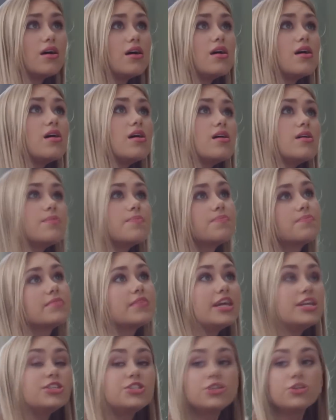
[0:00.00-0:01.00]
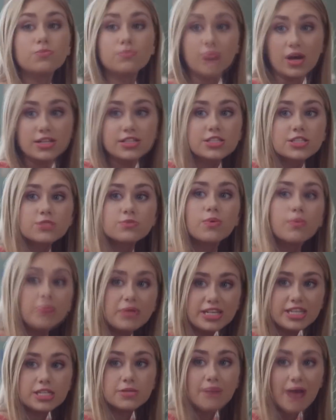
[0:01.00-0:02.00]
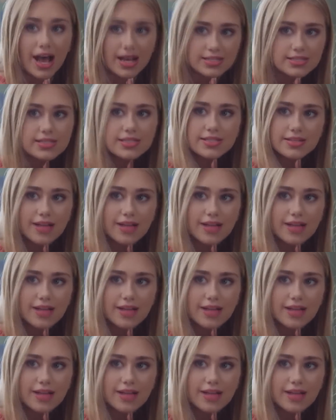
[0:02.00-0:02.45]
In 2 months when we need to pass this